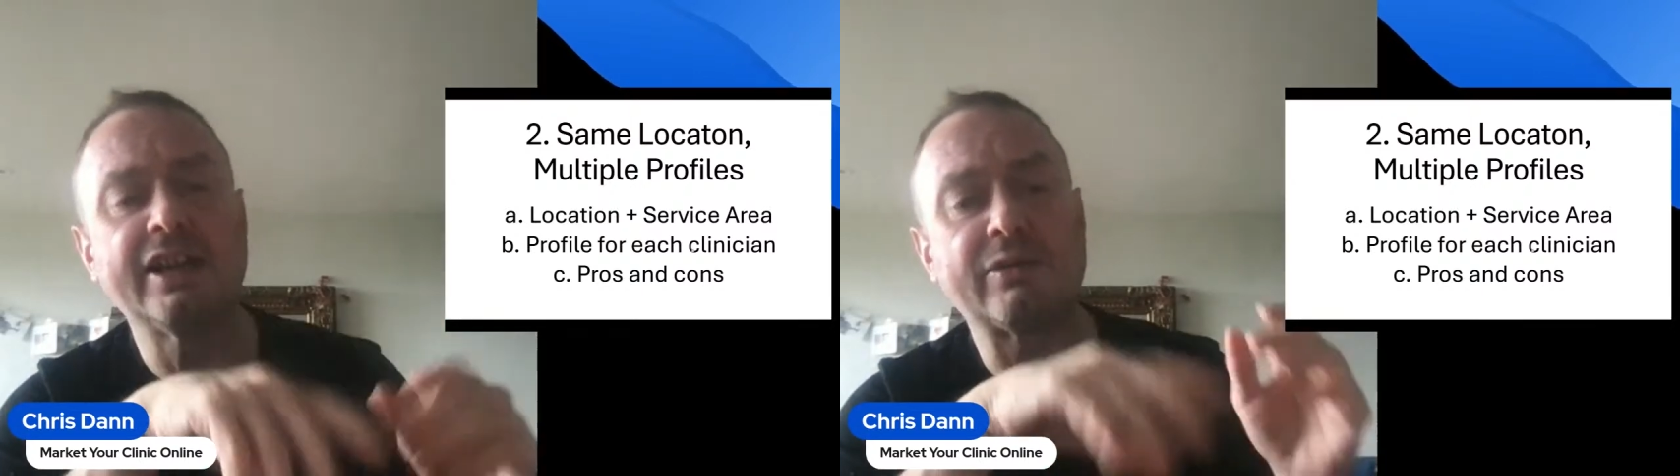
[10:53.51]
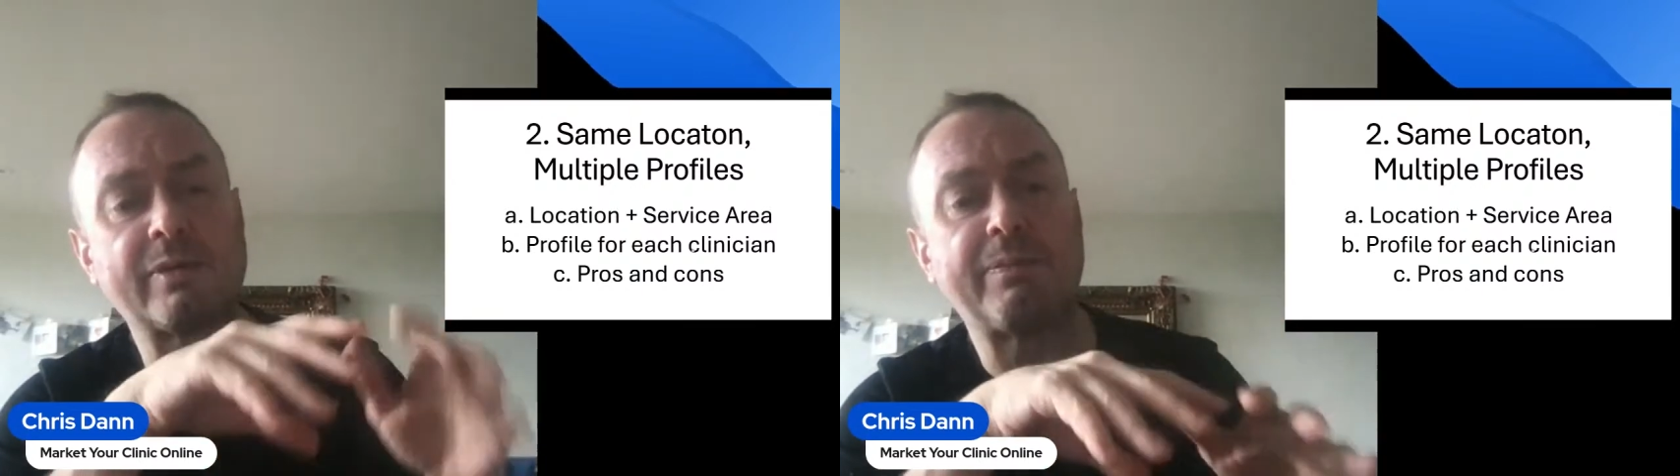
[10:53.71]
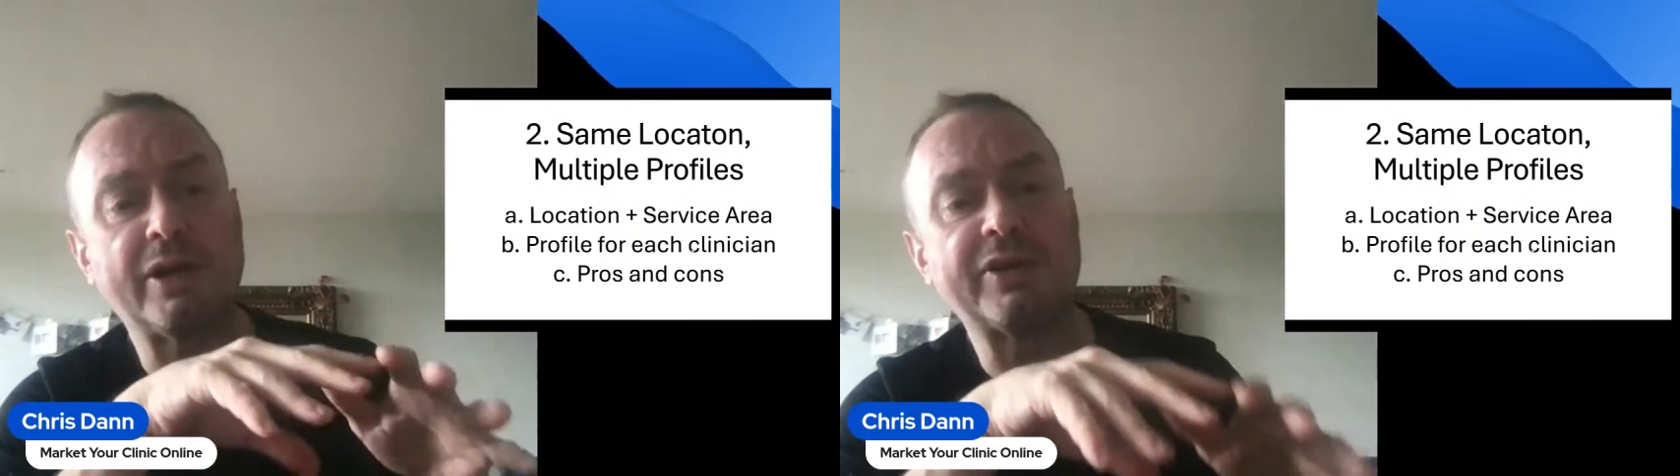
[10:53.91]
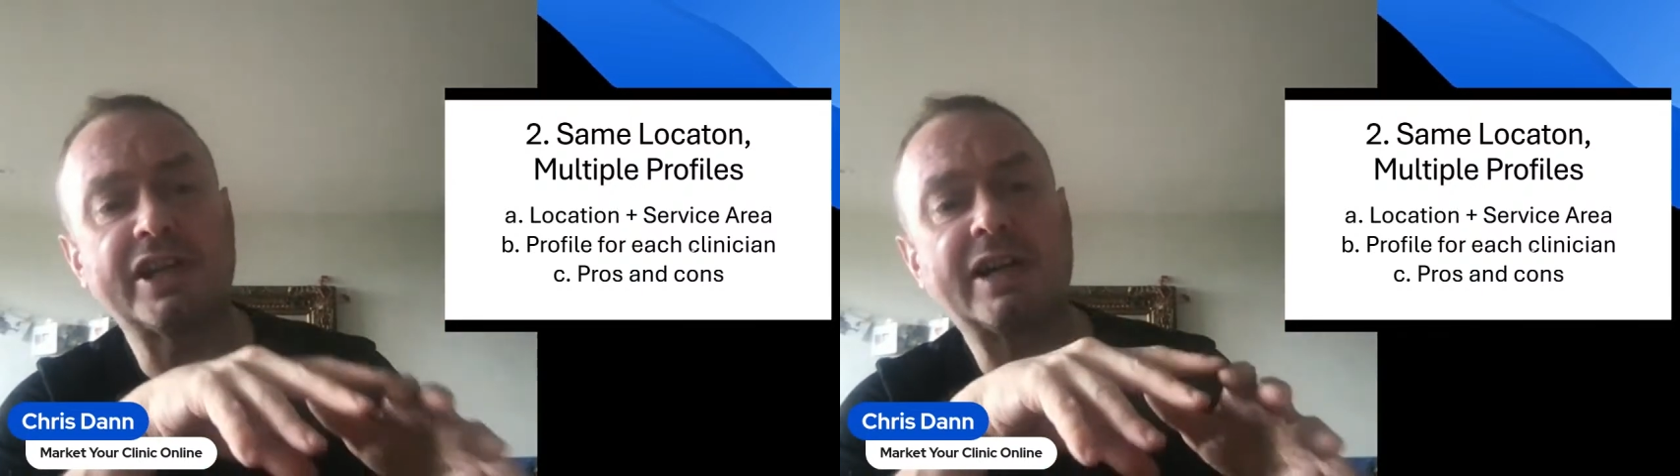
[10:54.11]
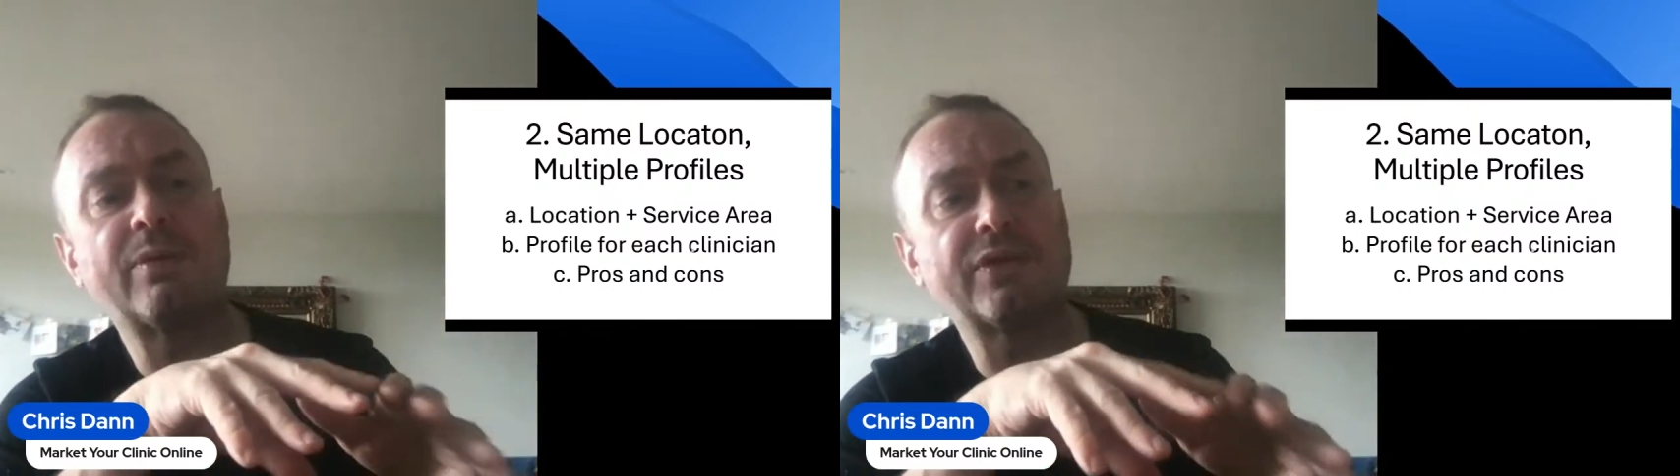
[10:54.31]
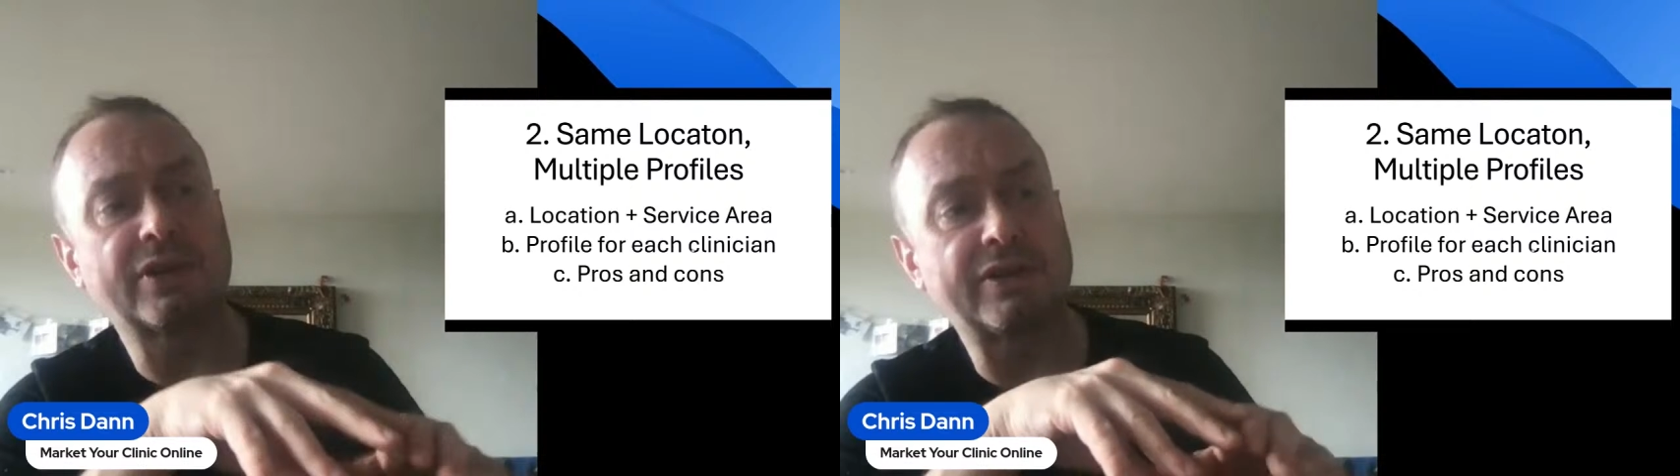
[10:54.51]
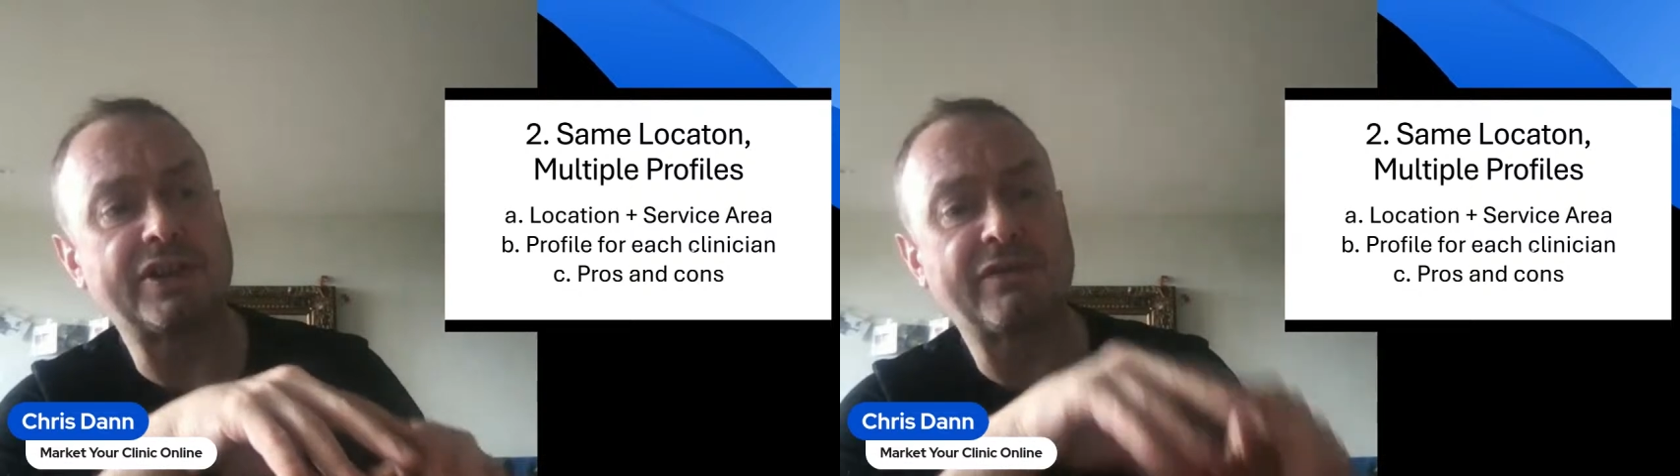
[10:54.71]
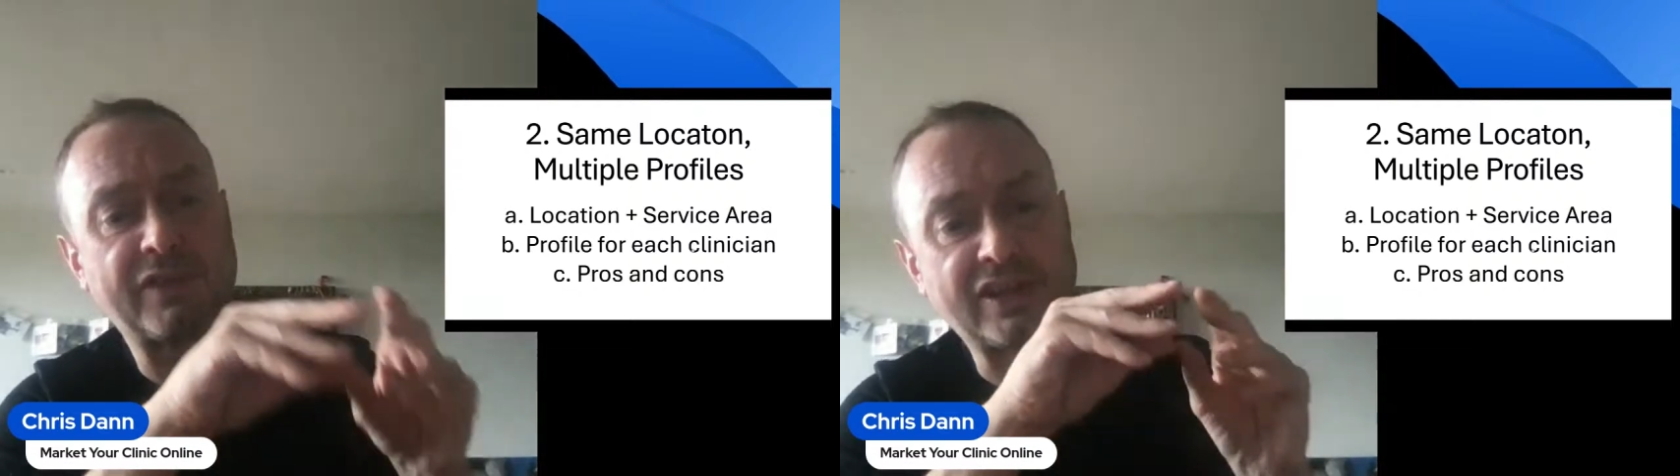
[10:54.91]
You're building up
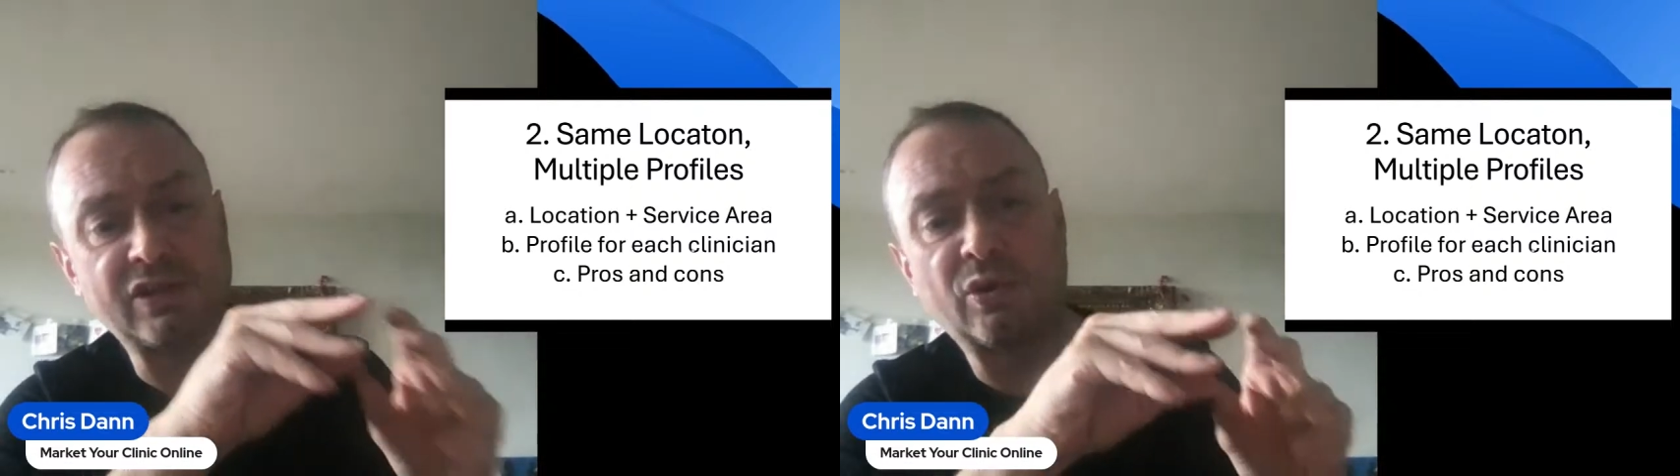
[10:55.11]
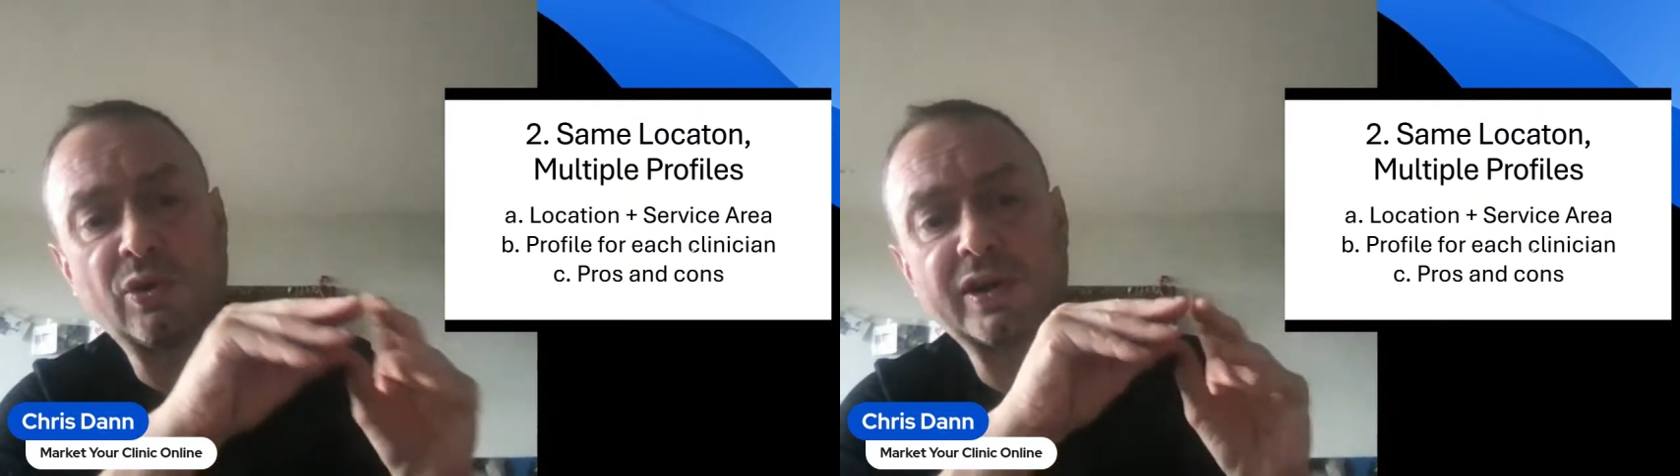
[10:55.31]
authority for your